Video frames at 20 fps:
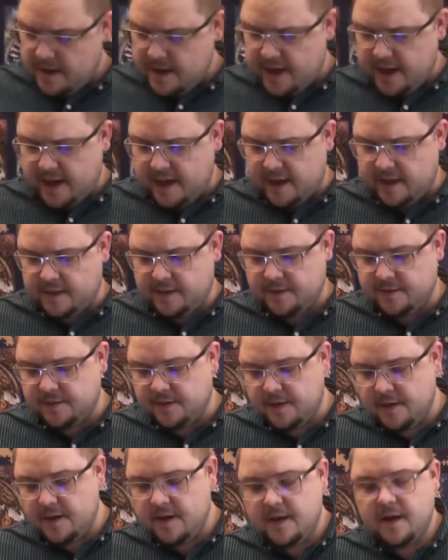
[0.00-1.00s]

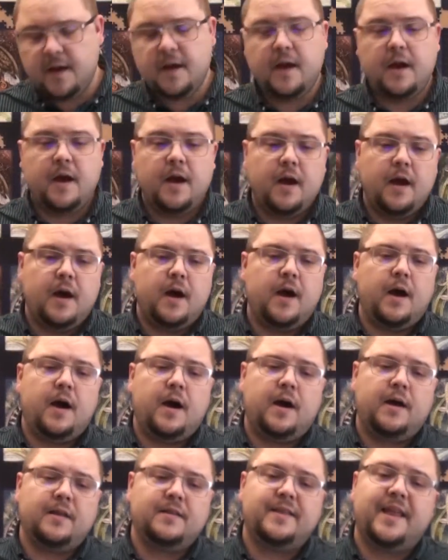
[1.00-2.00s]
and uh,